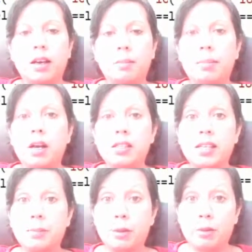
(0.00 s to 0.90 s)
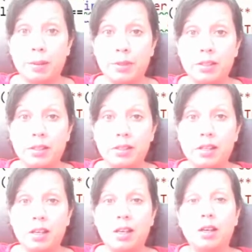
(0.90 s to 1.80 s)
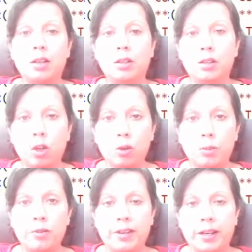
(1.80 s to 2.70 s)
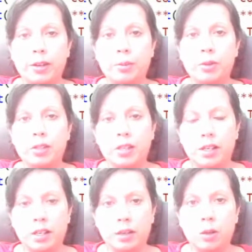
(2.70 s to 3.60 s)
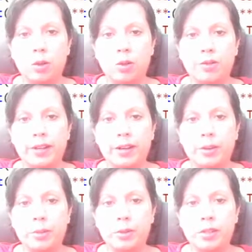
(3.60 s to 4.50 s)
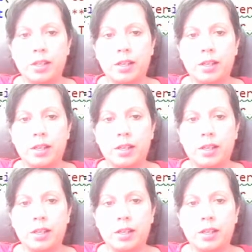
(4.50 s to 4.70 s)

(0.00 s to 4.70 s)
Passing parameters, global variables and local variables.